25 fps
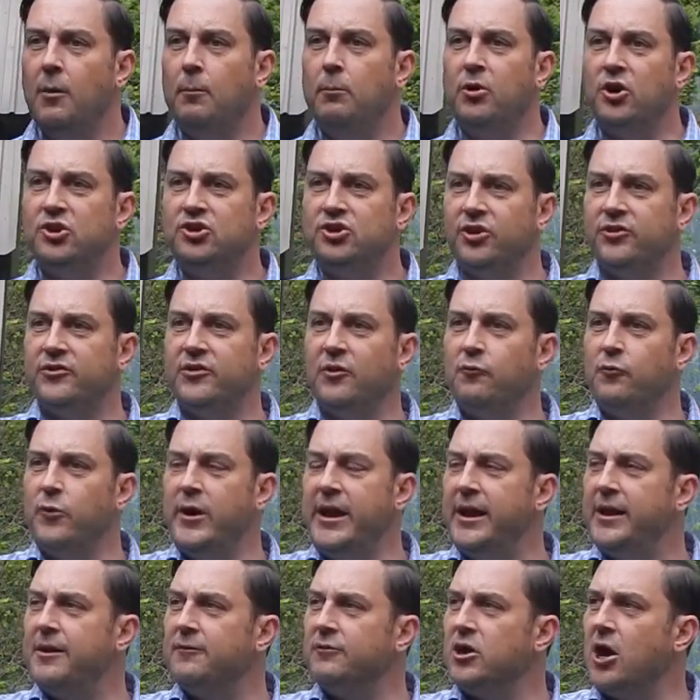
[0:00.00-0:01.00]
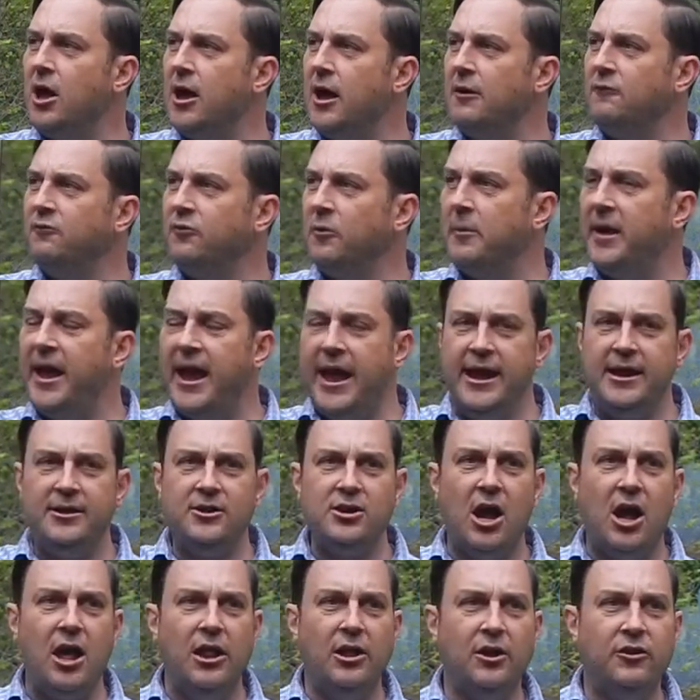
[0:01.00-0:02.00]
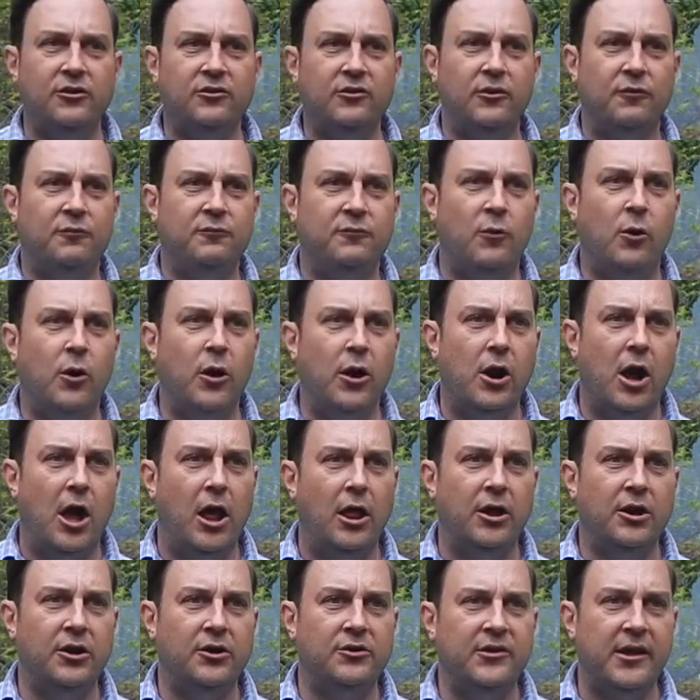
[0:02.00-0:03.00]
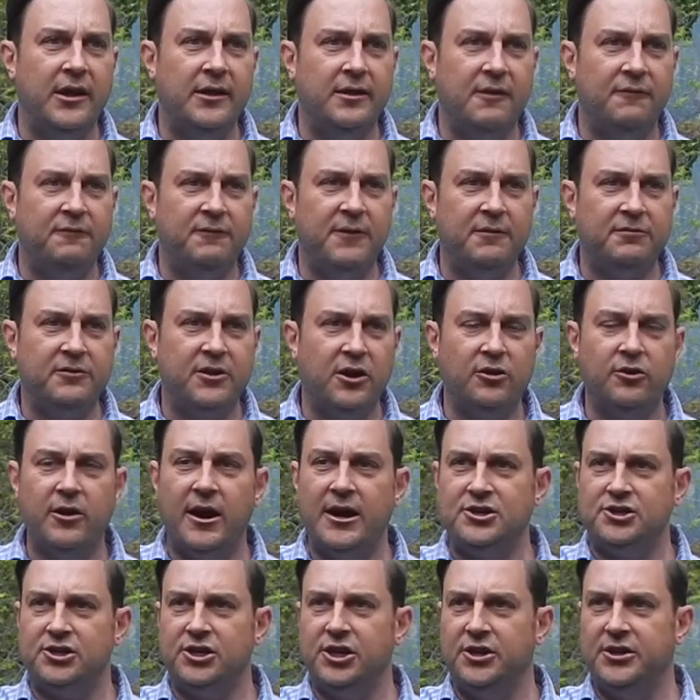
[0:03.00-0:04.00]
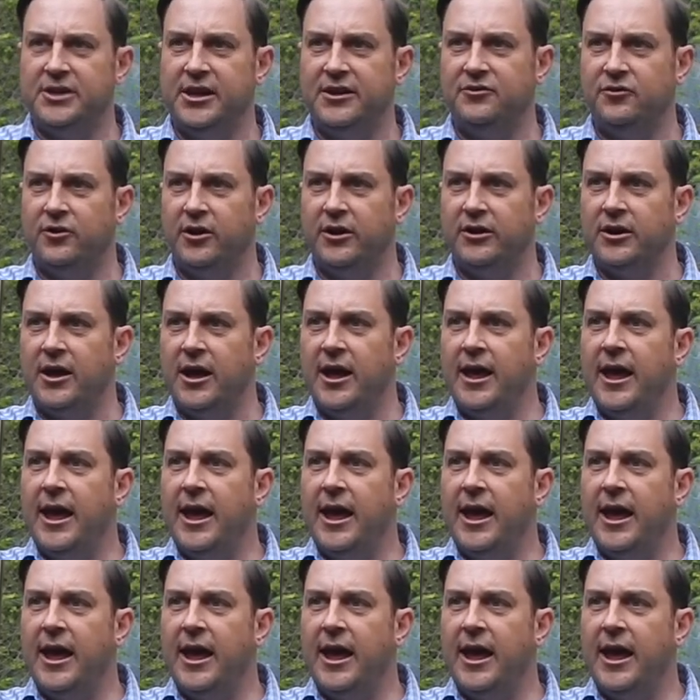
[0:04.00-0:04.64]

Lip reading: Bushels of wheat have gone from $8 to $4 in the 5th Congressional District.